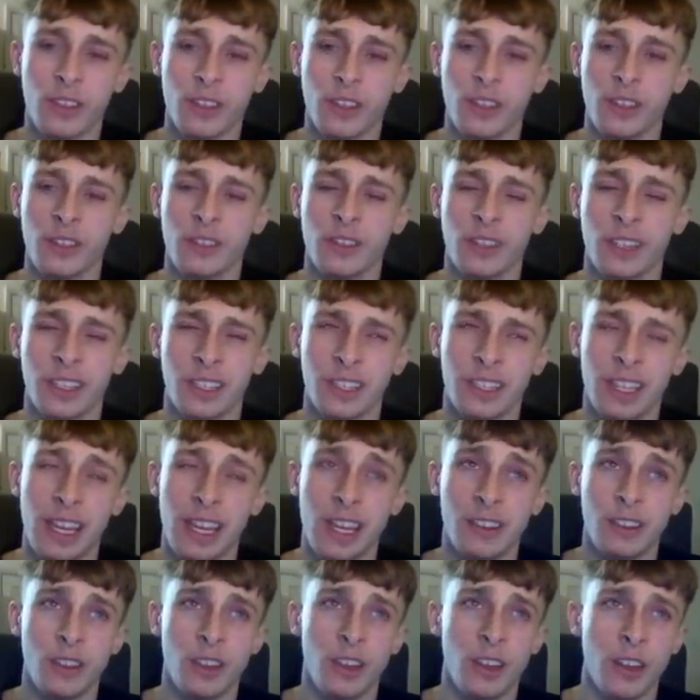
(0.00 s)
like
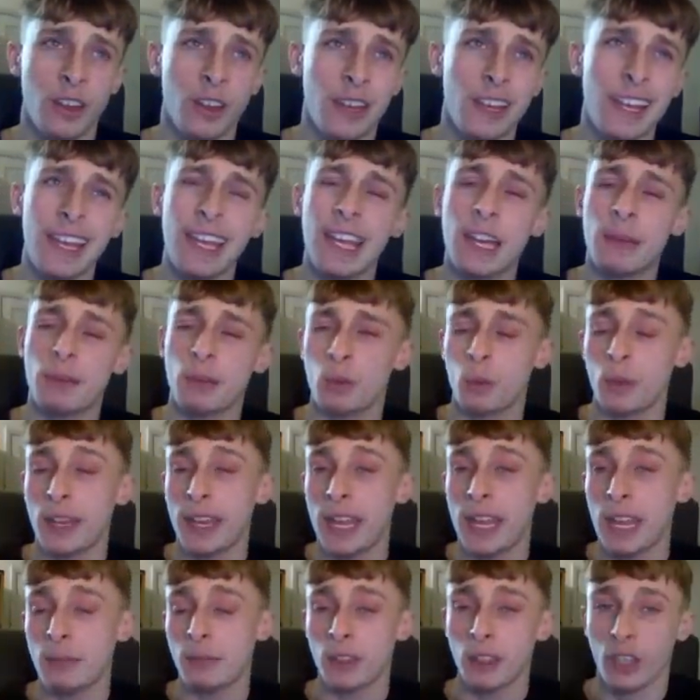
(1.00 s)
seeing the link between
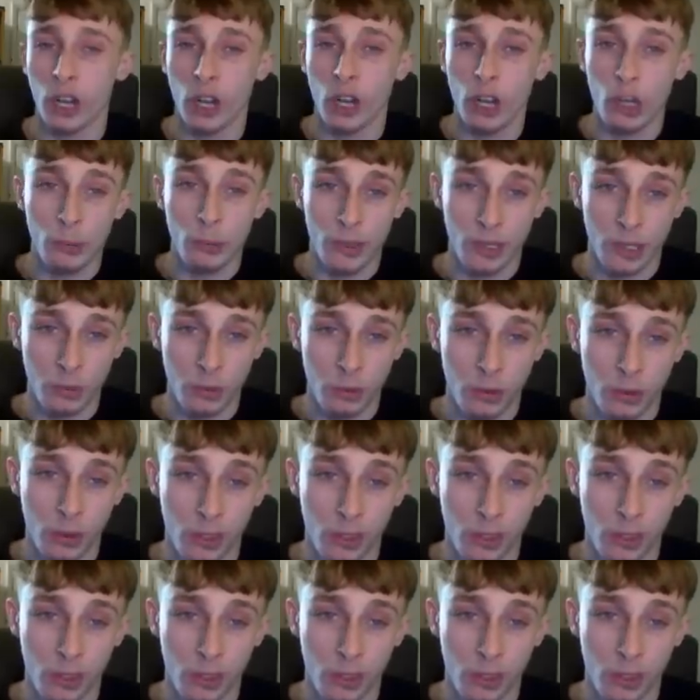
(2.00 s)
him and Kobe as well.